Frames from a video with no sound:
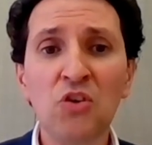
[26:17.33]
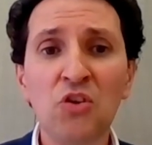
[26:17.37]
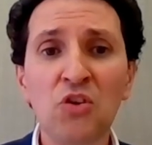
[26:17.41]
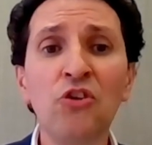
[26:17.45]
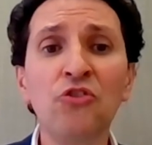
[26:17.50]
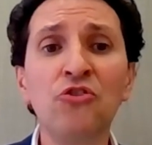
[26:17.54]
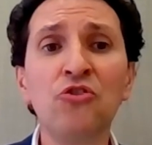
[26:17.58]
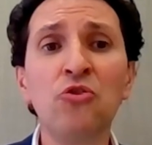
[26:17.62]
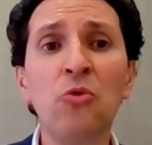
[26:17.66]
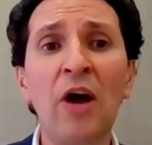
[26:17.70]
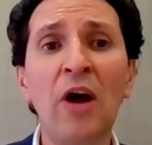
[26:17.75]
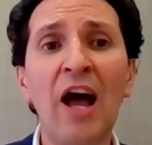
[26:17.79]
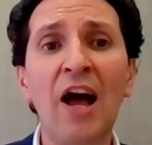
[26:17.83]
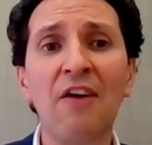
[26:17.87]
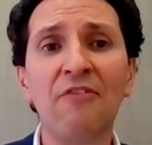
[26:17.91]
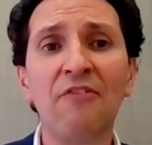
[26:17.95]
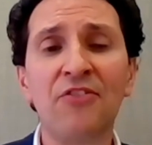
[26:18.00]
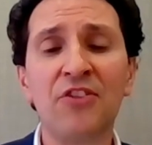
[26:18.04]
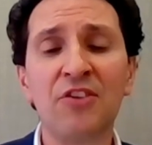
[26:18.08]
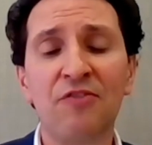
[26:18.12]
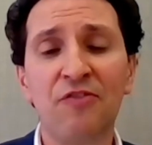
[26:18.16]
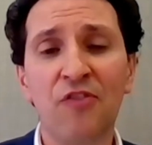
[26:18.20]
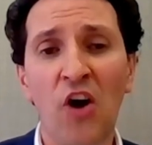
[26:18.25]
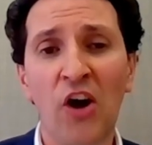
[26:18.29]
Because you
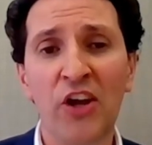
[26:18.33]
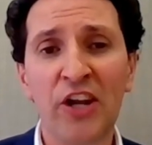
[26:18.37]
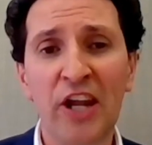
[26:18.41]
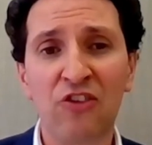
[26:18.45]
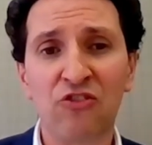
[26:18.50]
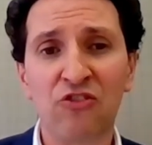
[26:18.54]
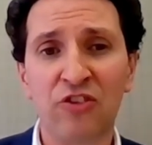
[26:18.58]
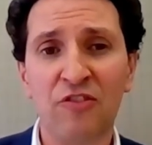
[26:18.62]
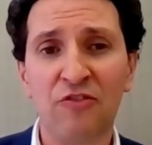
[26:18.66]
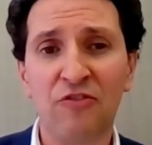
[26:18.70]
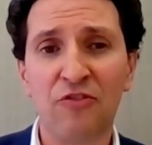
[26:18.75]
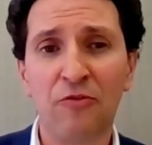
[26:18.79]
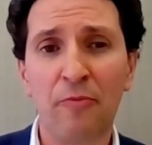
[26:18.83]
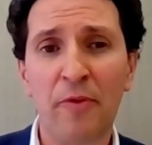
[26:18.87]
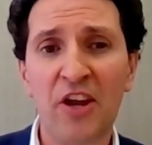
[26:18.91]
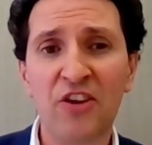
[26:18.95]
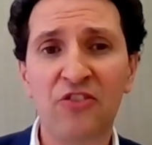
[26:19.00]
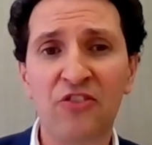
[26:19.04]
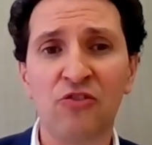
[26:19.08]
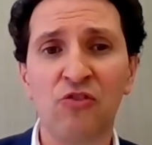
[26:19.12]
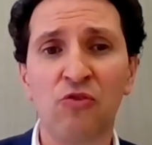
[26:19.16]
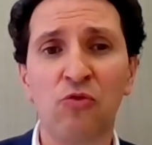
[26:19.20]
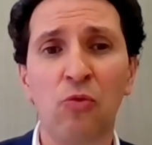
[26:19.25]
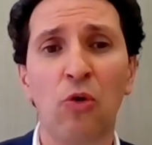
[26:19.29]
have the financial
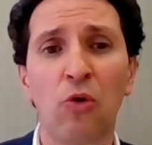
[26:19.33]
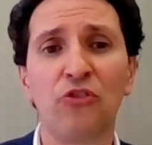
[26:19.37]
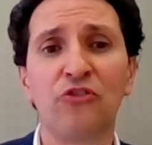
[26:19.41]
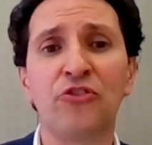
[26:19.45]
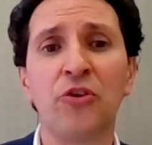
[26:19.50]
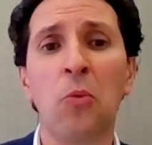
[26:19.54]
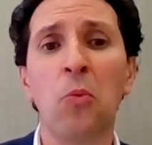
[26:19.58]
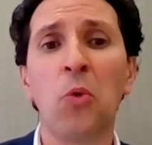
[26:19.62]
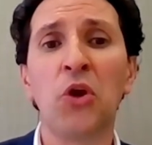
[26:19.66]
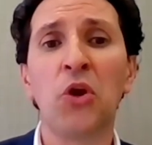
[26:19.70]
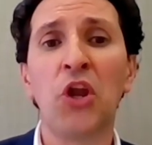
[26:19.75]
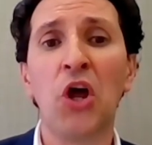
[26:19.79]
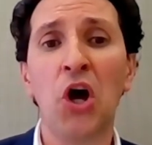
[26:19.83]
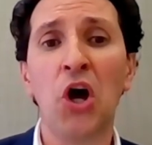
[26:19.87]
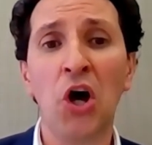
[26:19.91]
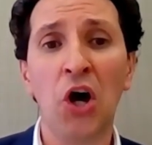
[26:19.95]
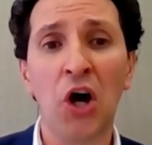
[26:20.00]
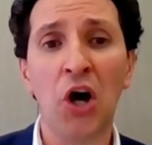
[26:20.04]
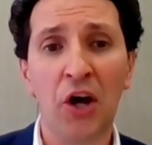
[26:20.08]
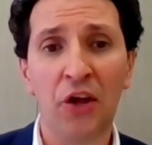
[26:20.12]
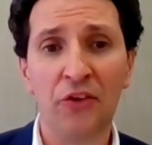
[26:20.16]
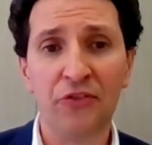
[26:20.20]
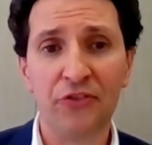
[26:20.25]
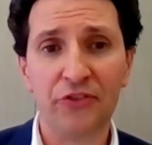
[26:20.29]
information of what someone
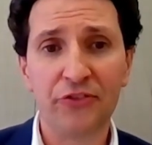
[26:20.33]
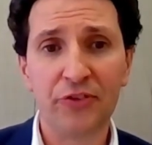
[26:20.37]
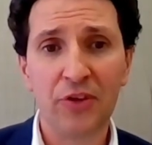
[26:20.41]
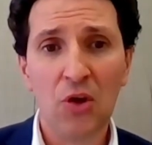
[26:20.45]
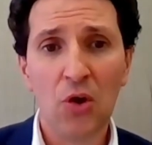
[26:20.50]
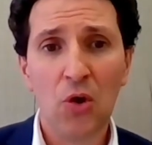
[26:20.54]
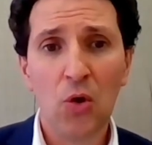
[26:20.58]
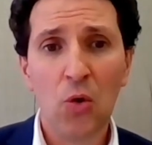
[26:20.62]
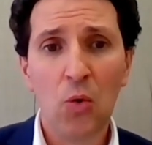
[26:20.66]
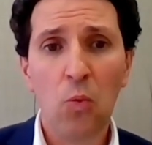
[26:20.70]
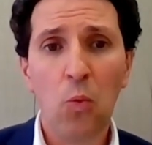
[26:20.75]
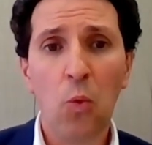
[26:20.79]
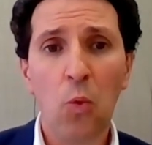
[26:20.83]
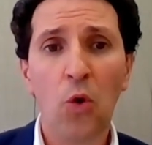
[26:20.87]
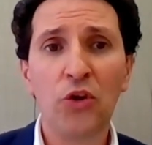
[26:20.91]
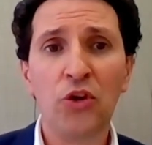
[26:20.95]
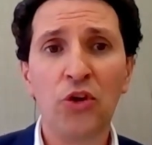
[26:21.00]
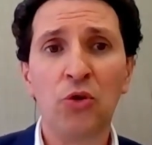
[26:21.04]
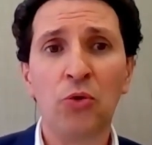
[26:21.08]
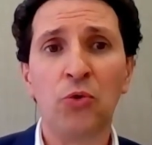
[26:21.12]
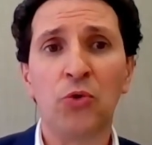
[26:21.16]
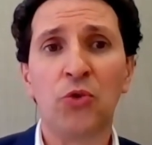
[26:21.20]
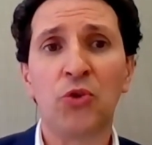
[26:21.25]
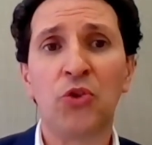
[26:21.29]
earns, what
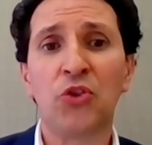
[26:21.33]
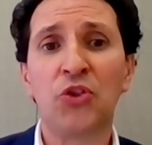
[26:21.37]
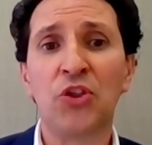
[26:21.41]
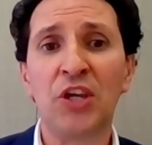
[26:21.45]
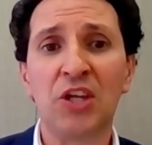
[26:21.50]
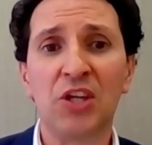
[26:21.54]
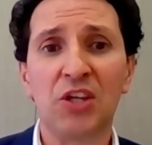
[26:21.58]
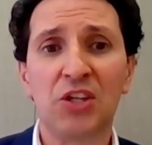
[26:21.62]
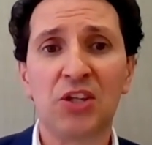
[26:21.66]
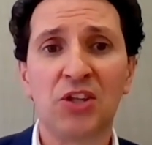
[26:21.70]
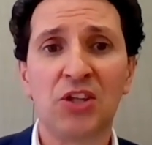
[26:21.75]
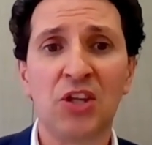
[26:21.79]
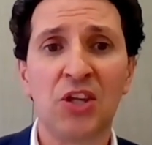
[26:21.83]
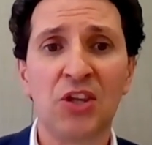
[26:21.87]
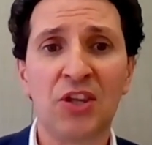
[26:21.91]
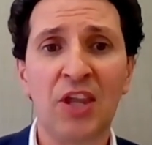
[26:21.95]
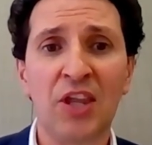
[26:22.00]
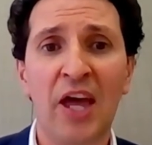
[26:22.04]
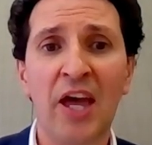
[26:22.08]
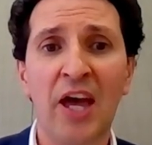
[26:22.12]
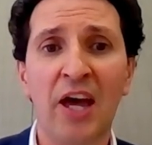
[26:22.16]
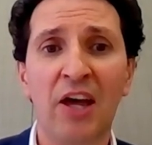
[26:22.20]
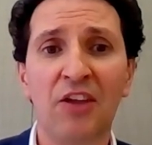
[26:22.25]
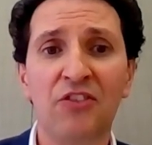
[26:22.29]
you think that
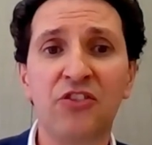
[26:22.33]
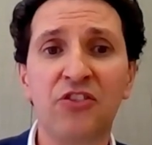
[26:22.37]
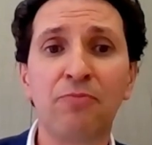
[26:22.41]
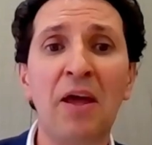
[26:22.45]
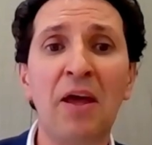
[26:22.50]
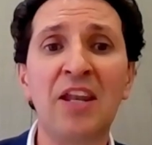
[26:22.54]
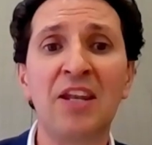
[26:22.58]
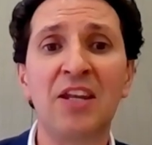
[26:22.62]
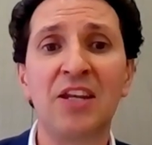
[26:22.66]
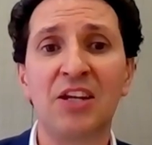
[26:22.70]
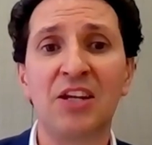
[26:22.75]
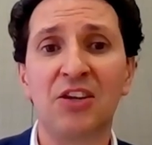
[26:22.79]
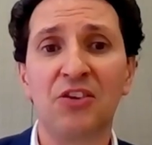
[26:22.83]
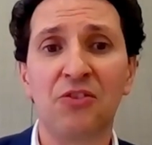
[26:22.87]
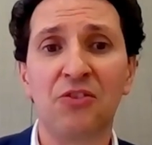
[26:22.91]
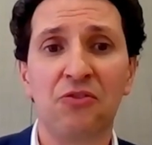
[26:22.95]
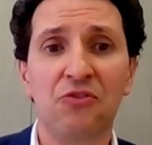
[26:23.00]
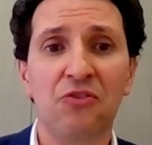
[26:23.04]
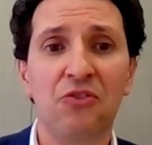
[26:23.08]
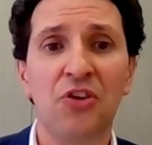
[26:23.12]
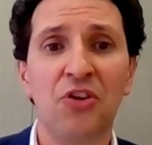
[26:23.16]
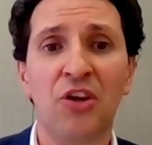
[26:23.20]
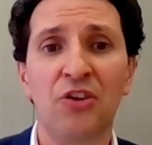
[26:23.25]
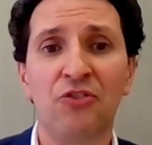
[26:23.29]
their
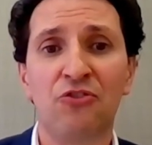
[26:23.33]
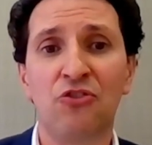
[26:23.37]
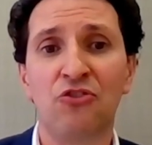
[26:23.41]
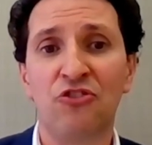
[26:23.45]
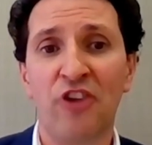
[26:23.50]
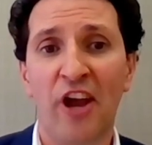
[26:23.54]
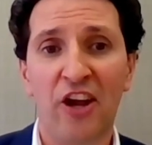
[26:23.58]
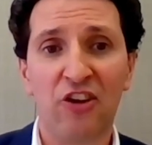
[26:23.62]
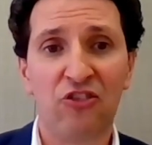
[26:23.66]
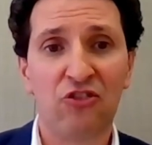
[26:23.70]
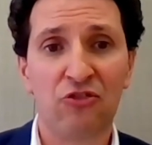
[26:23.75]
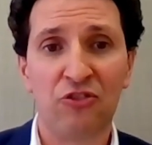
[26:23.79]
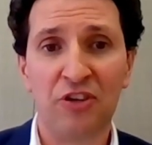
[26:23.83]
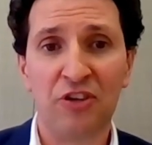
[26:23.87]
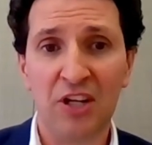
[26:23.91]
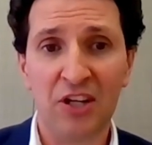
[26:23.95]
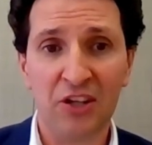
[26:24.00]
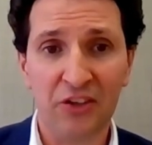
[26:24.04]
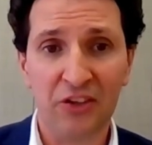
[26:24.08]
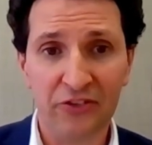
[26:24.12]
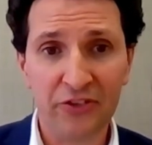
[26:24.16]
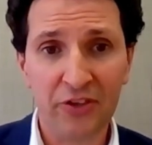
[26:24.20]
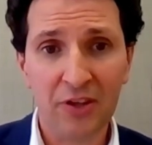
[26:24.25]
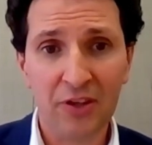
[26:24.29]
spending trajectory
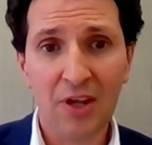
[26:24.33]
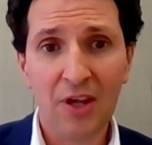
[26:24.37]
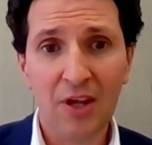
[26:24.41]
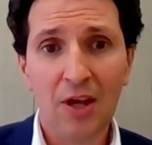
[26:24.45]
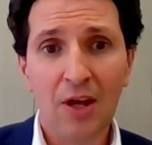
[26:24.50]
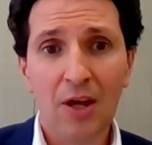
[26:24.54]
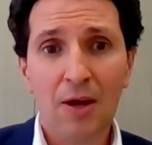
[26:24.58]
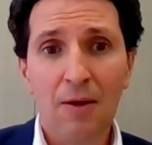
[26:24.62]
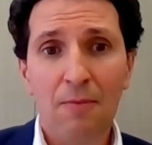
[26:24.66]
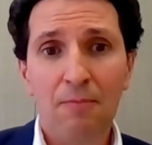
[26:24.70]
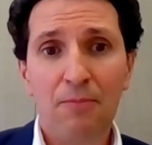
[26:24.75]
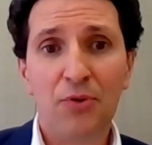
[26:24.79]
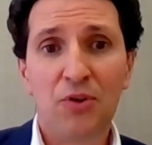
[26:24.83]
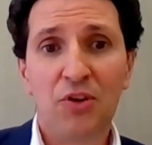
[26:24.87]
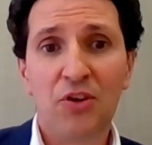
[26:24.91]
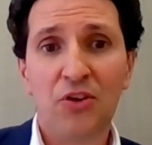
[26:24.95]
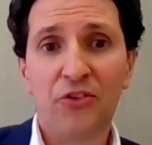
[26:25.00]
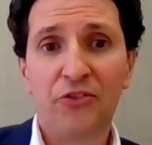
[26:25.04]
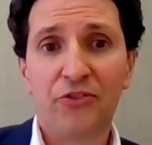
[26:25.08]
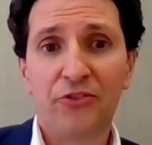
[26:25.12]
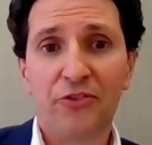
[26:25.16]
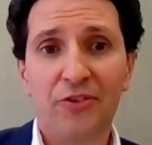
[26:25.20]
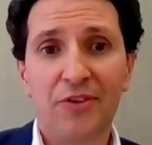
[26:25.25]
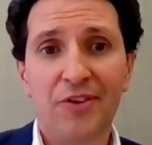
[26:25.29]
is,
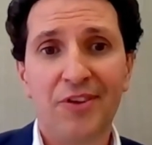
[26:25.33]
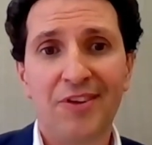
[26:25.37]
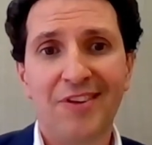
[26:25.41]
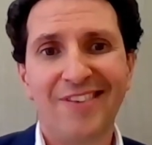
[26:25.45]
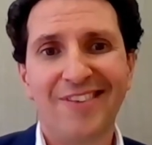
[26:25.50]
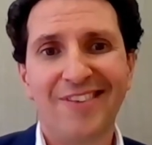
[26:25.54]
because